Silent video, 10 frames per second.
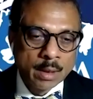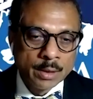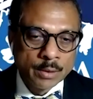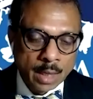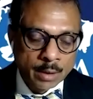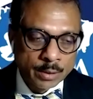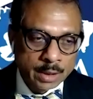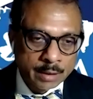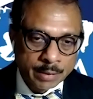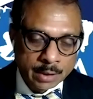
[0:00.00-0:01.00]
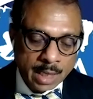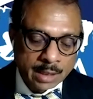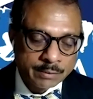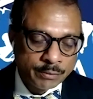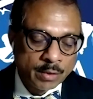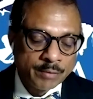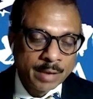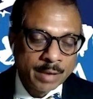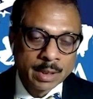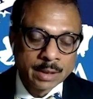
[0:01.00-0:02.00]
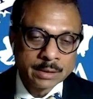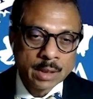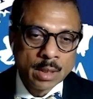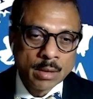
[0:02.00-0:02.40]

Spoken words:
You all know that for the last 4 or 5 months,